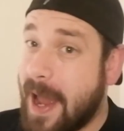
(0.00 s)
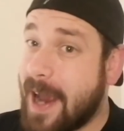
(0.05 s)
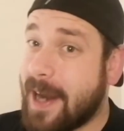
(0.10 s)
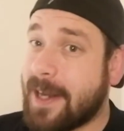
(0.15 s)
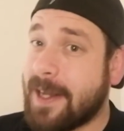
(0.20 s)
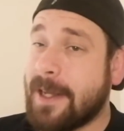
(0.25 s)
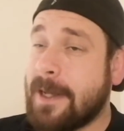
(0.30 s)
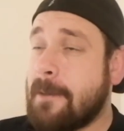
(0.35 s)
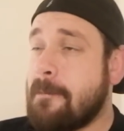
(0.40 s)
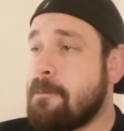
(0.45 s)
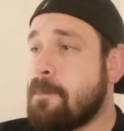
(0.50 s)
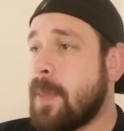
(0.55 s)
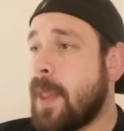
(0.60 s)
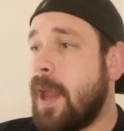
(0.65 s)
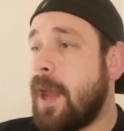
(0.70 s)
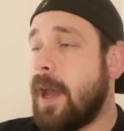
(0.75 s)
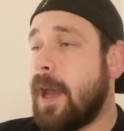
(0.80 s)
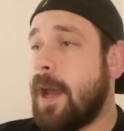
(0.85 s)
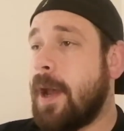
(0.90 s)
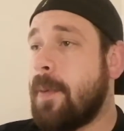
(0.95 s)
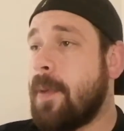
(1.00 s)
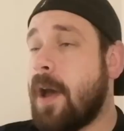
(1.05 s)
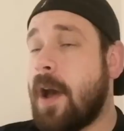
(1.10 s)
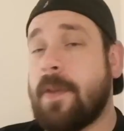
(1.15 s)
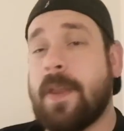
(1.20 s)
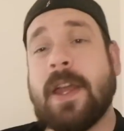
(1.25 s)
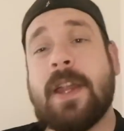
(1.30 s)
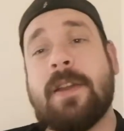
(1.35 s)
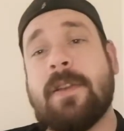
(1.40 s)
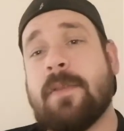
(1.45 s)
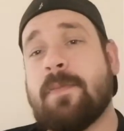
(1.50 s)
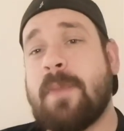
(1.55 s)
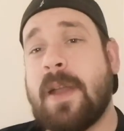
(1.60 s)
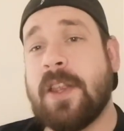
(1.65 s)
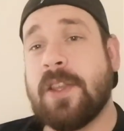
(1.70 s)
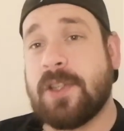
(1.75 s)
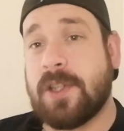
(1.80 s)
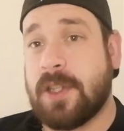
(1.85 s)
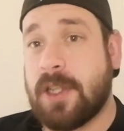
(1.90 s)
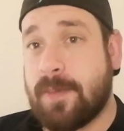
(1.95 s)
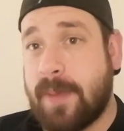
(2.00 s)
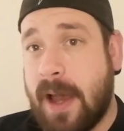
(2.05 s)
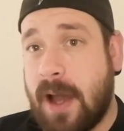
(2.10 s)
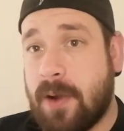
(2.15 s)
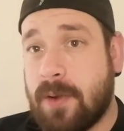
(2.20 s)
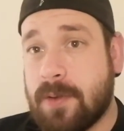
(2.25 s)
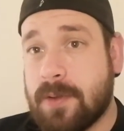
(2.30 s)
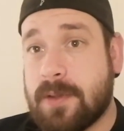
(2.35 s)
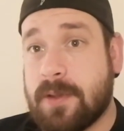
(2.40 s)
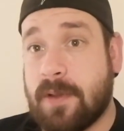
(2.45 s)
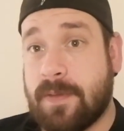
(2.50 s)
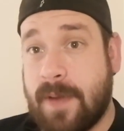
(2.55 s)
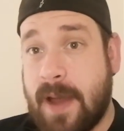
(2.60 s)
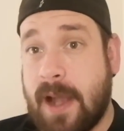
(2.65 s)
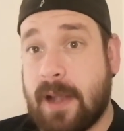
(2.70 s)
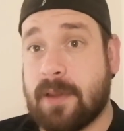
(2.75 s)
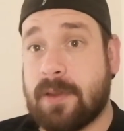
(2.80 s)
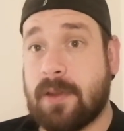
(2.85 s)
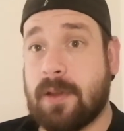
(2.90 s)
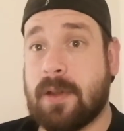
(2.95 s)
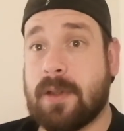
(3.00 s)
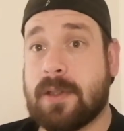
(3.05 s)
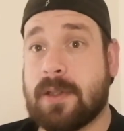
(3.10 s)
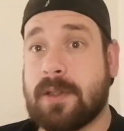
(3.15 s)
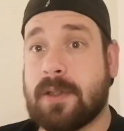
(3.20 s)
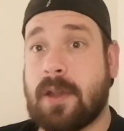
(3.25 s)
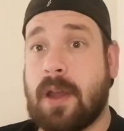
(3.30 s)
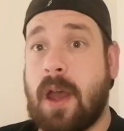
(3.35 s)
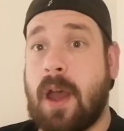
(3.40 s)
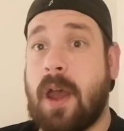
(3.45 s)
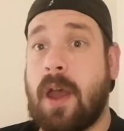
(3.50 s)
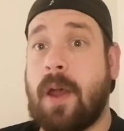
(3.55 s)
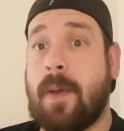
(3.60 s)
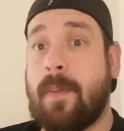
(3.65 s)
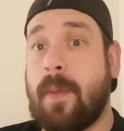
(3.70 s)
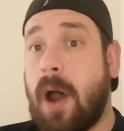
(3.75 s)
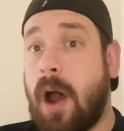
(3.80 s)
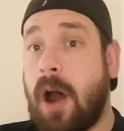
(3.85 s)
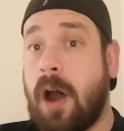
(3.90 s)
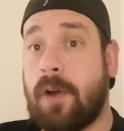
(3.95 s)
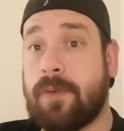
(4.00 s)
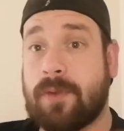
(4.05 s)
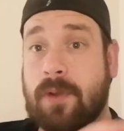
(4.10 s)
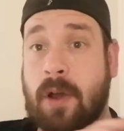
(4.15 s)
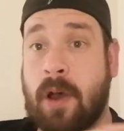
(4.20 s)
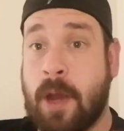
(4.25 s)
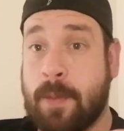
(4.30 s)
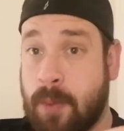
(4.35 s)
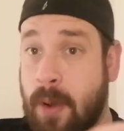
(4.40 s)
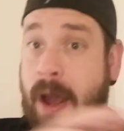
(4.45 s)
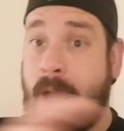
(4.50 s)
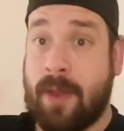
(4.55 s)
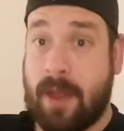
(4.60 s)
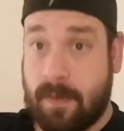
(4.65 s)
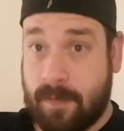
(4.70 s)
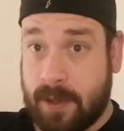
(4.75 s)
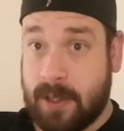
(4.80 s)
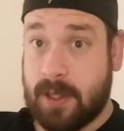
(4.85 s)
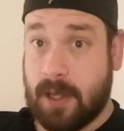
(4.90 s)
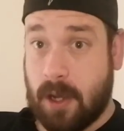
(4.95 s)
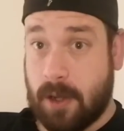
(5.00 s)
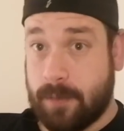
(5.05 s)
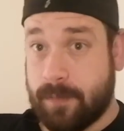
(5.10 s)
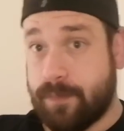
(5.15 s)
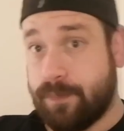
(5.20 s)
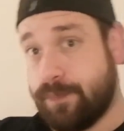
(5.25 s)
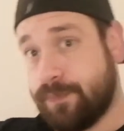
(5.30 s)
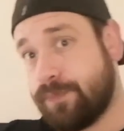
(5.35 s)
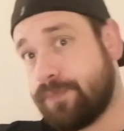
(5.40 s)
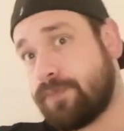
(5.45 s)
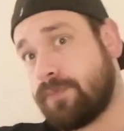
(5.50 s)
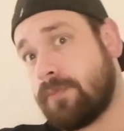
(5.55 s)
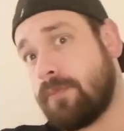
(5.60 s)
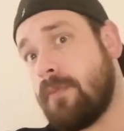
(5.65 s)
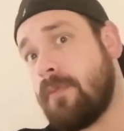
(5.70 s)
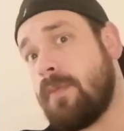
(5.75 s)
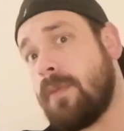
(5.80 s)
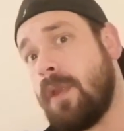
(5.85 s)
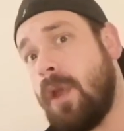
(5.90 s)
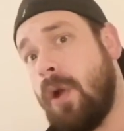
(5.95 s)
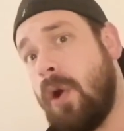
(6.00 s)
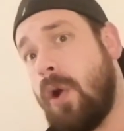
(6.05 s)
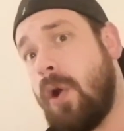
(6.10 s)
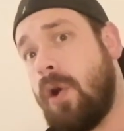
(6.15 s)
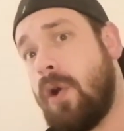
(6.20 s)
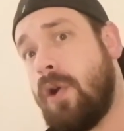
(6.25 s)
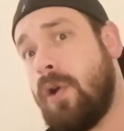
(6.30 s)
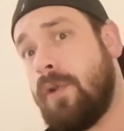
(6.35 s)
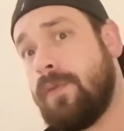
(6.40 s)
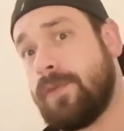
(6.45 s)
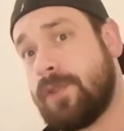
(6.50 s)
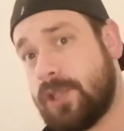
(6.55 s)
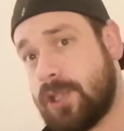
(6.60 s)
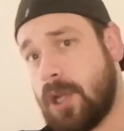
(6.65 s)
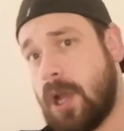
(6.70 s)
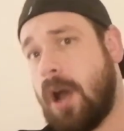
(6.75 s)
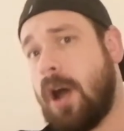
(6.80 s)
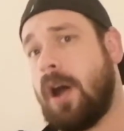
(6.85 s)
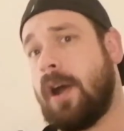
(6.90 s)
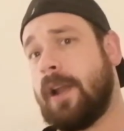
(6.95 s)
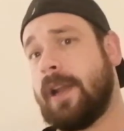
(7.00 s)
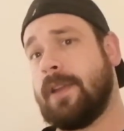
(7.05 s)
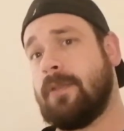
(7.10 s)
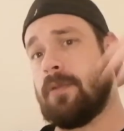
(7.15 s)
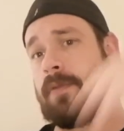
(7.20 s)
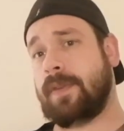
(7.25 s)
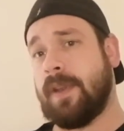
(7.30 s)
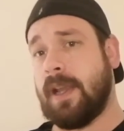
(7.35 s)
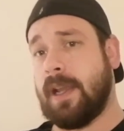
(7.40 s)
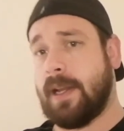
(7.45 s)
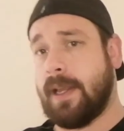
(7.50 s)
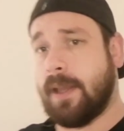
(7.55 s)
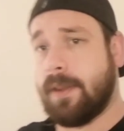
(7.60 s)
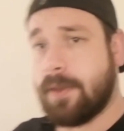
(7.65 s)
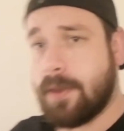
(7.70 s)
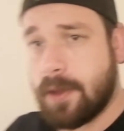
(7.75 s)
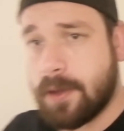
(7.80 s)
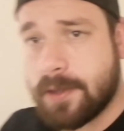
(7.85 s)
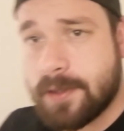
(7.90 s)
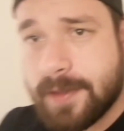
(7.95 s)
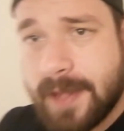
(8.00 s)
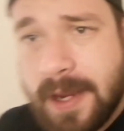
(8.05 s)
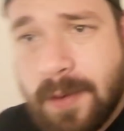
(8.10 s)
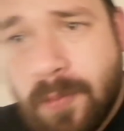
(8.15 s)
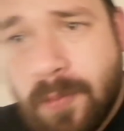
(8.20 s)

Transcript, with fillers: it back. Uh, I then mentioned about the fact that um, after I put out that video of Charlie revealing that